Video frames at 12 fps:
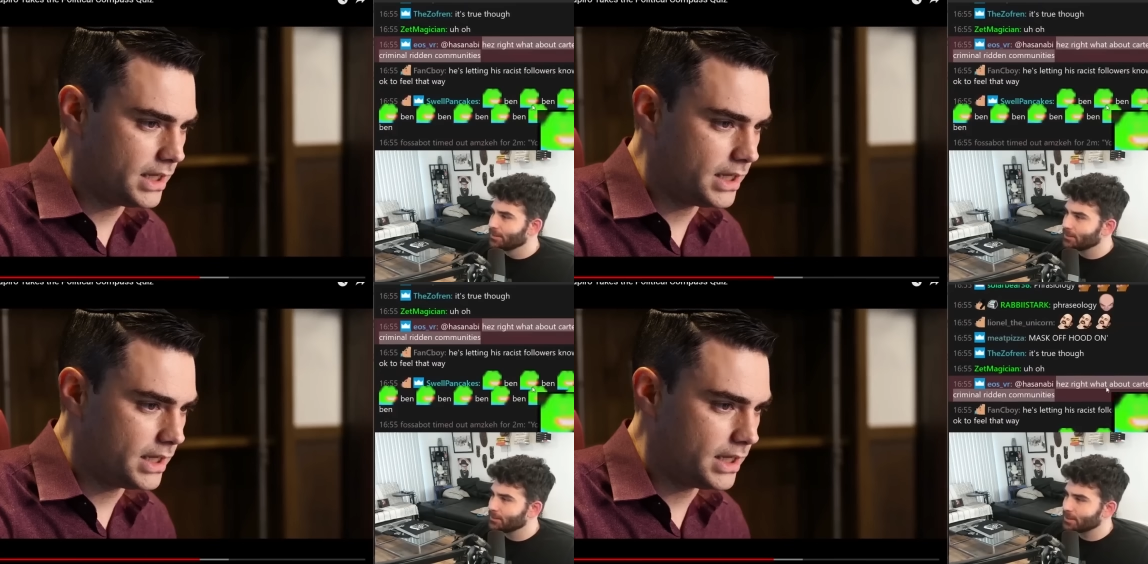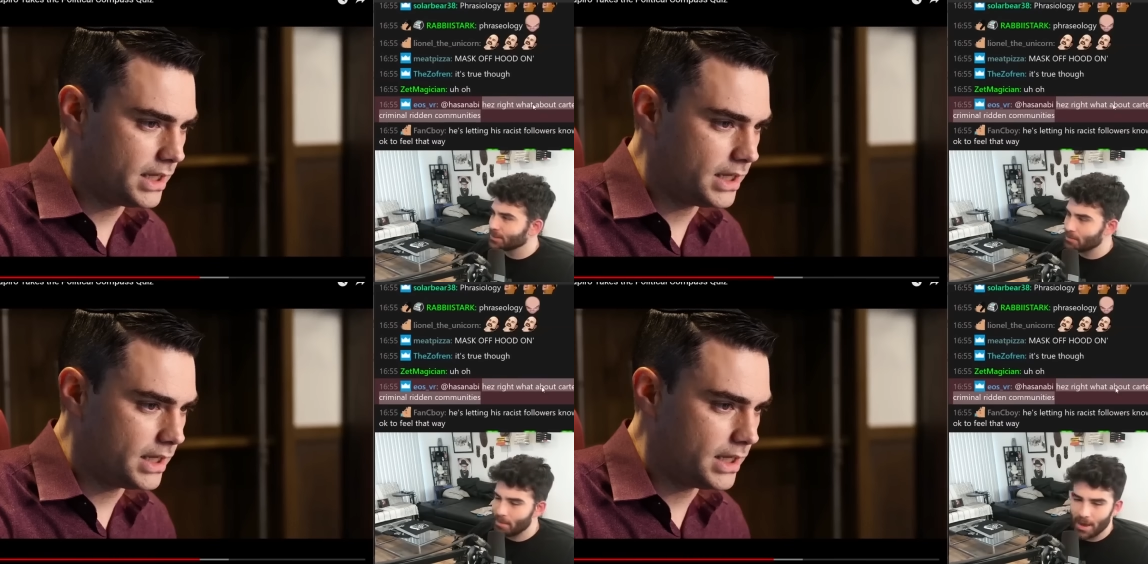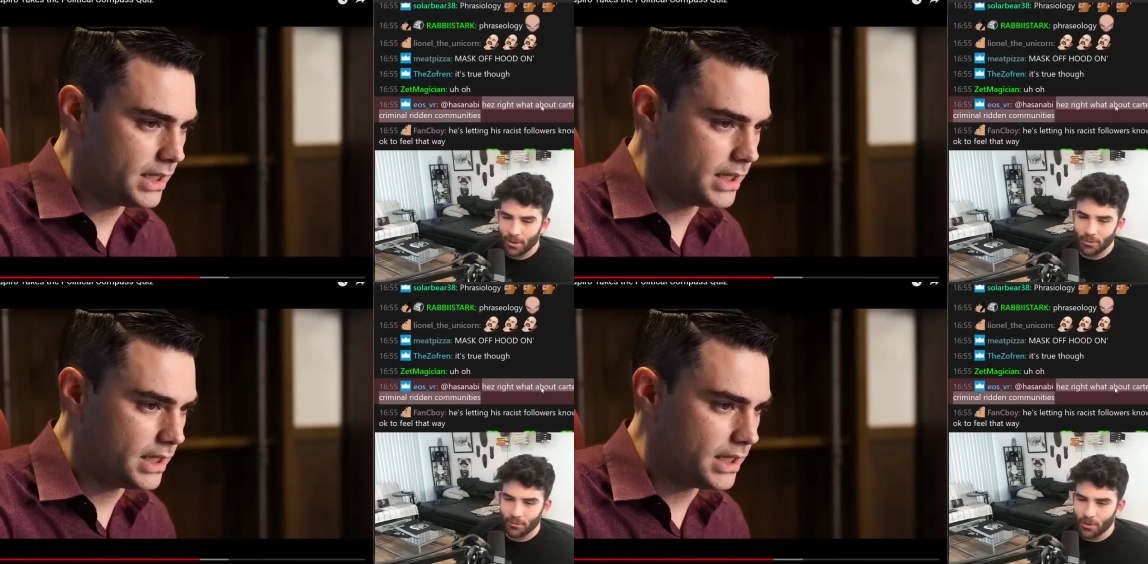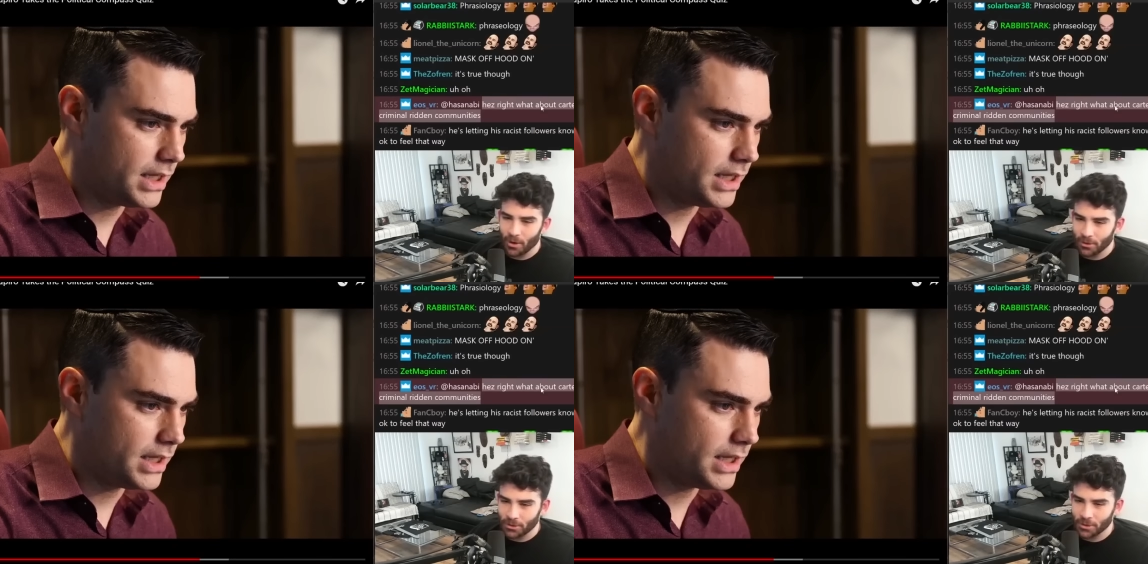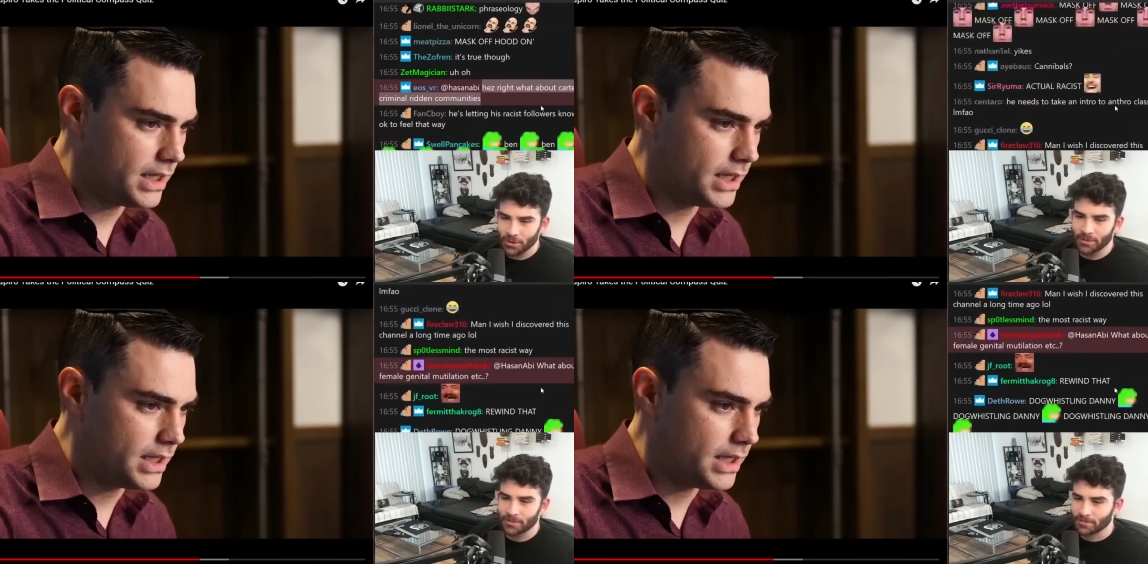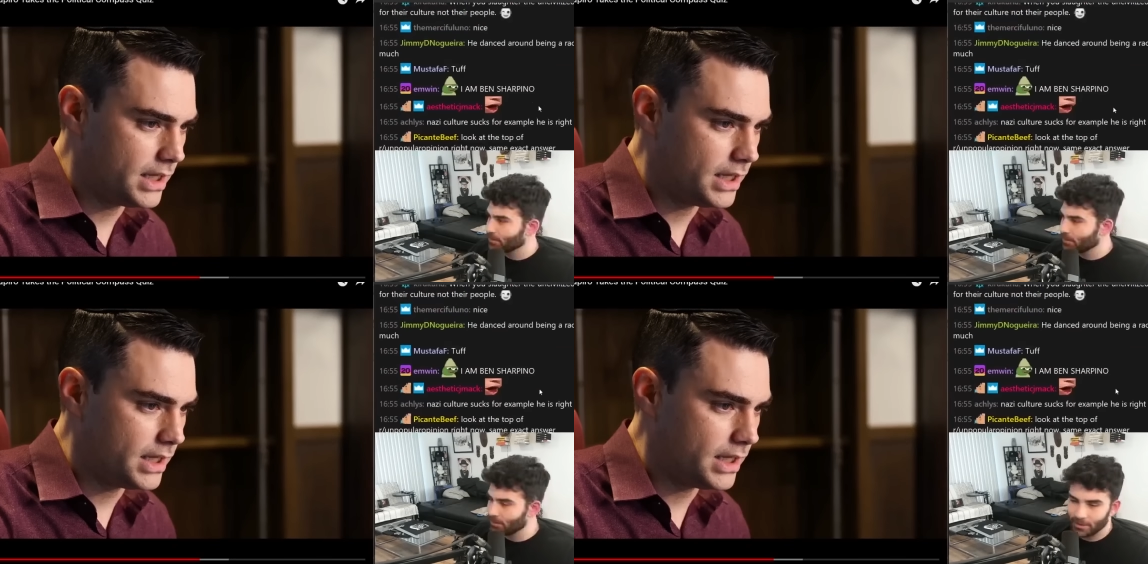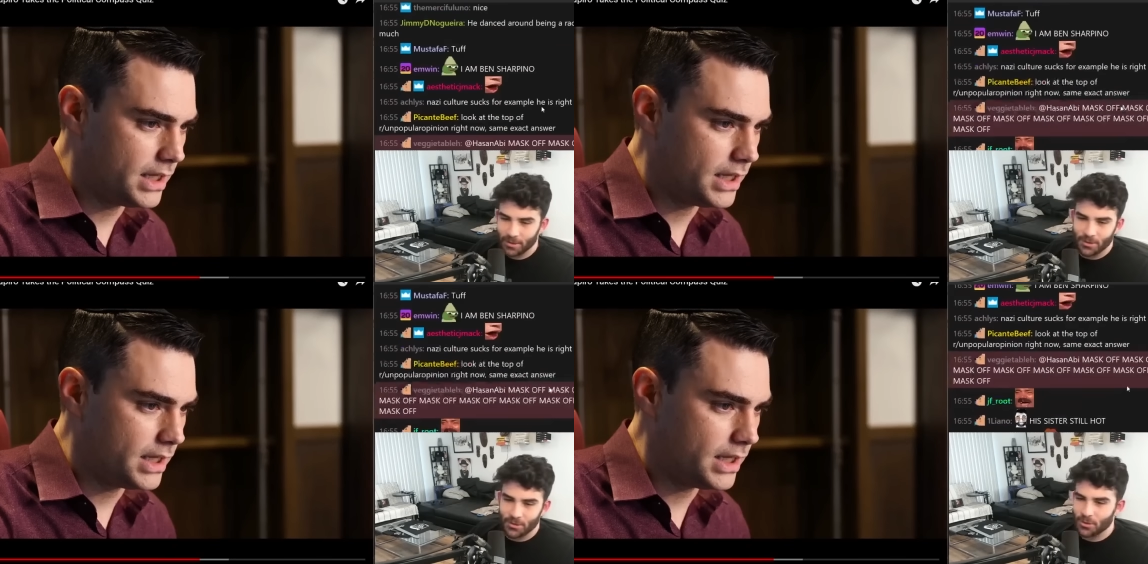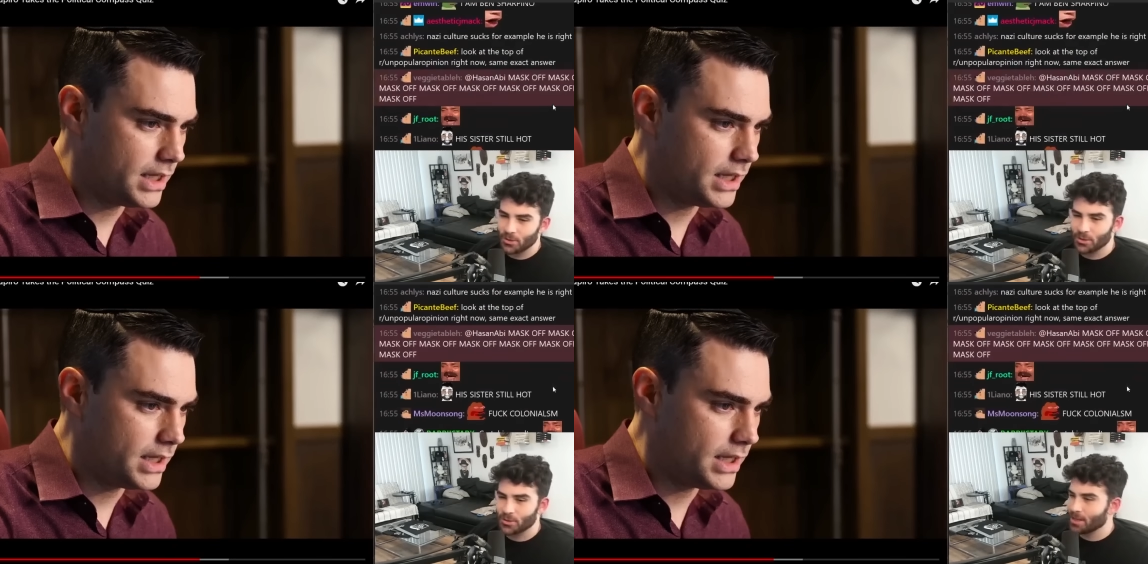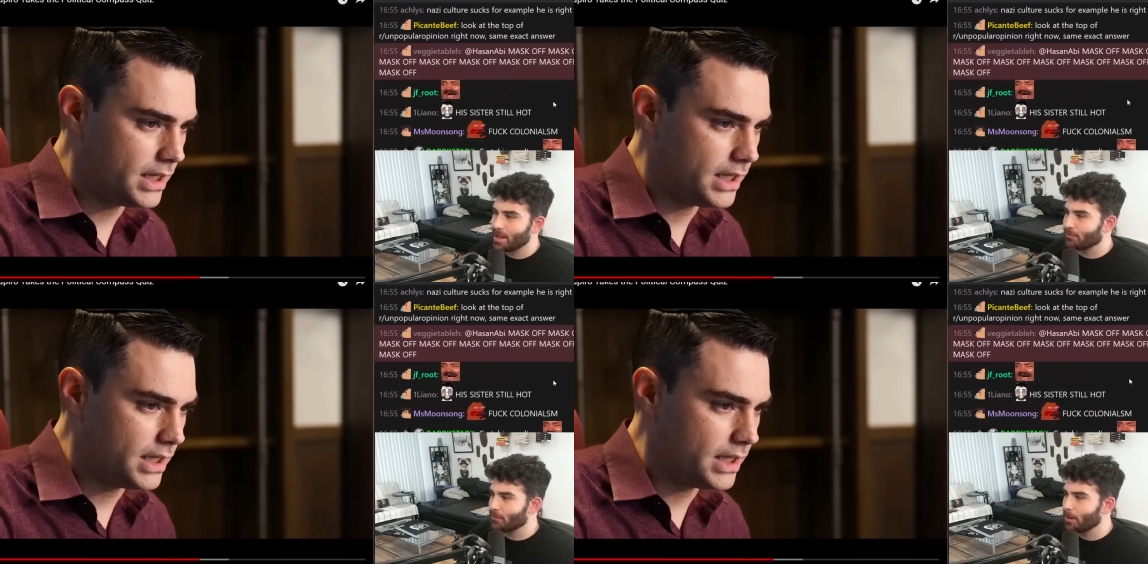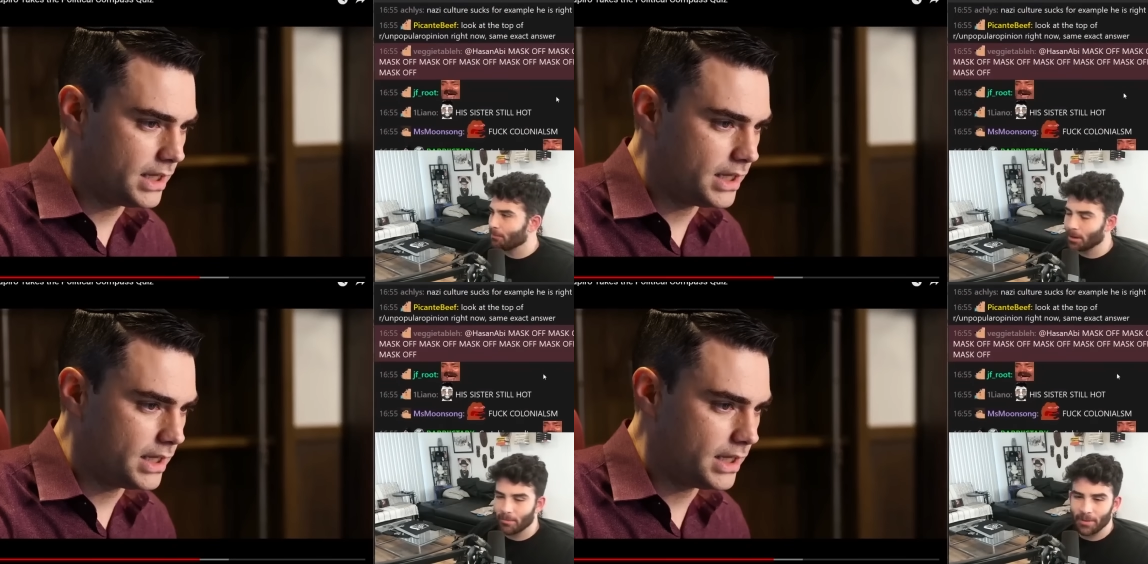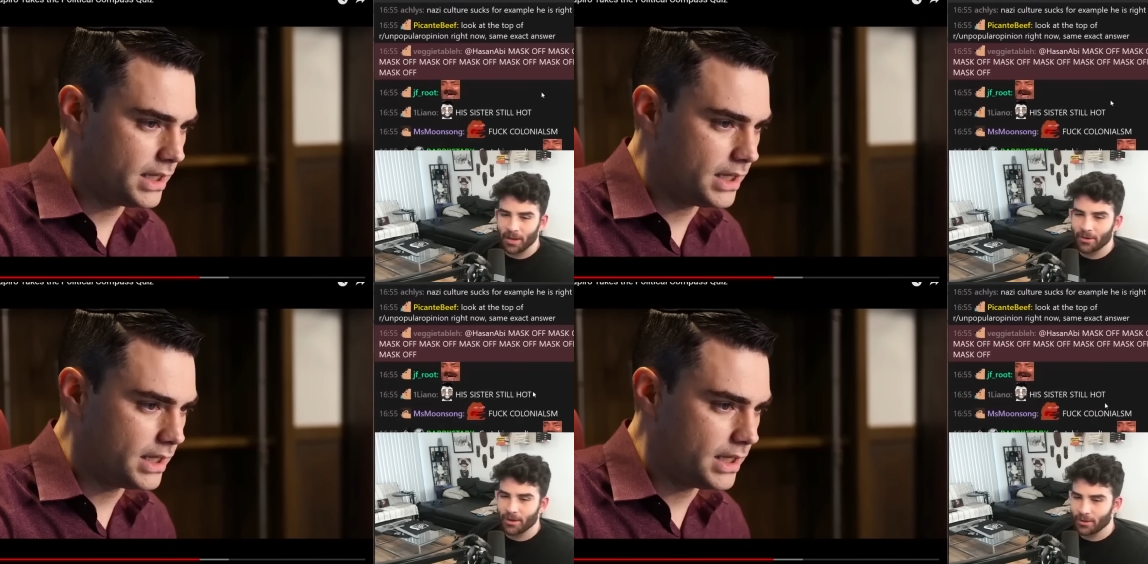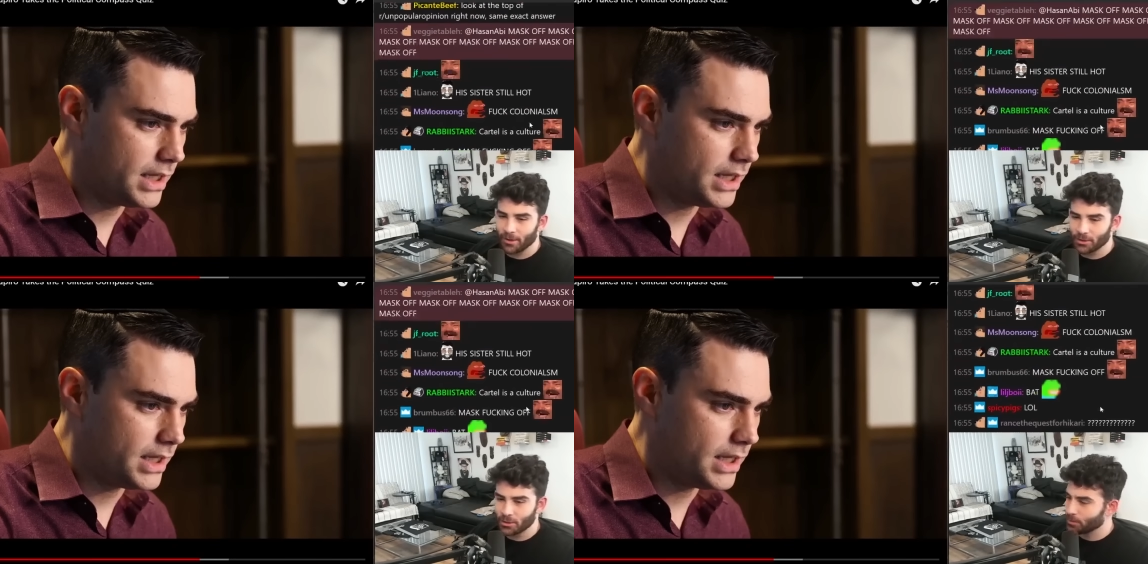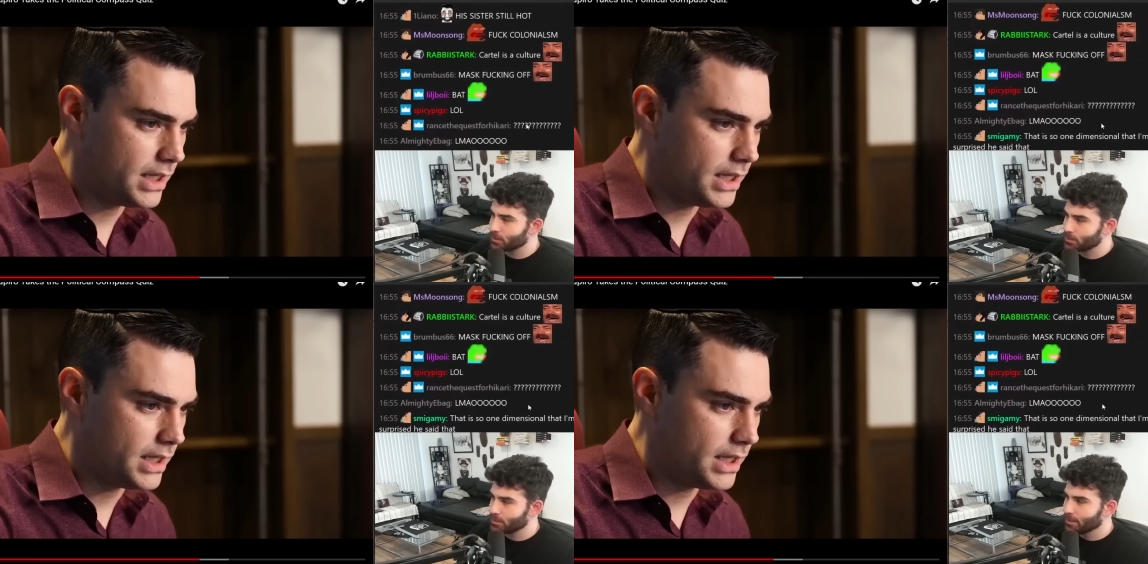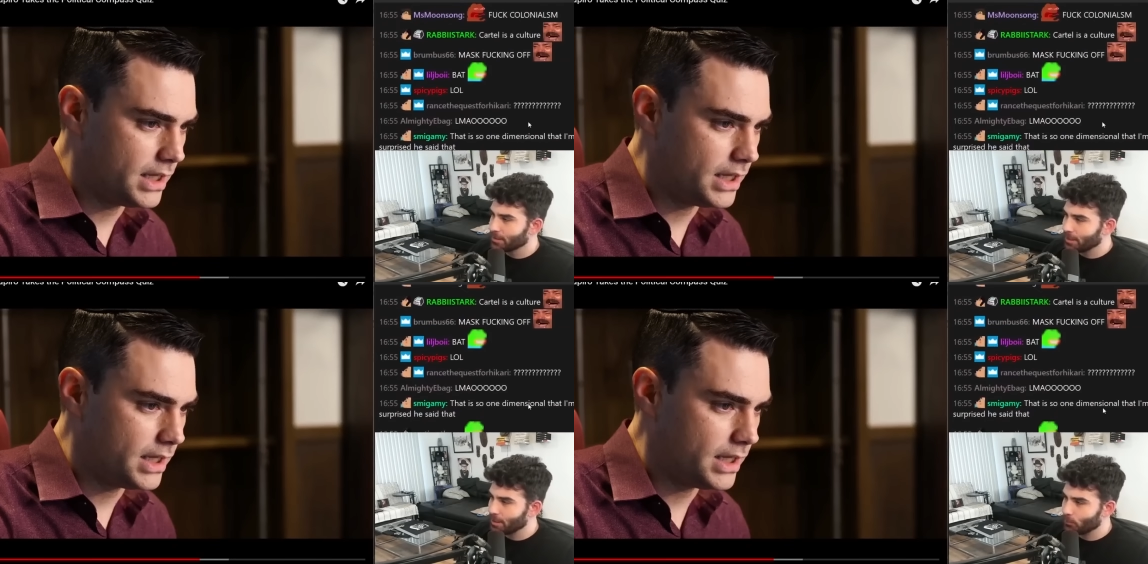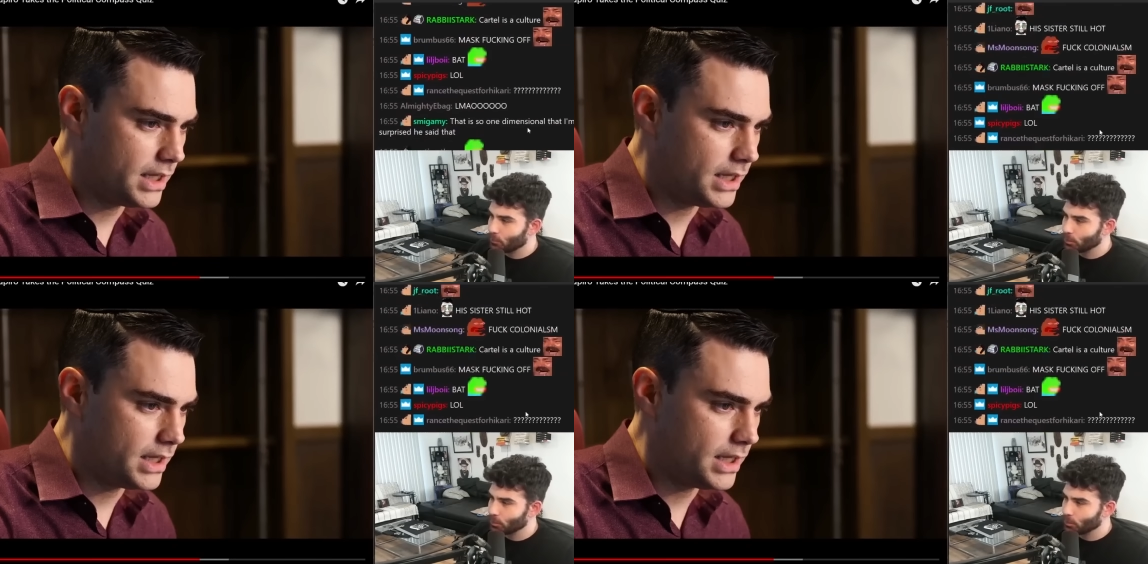Speaker 1: You think that's a matter of culture? You think that's just because they have a barbaric culture? Because if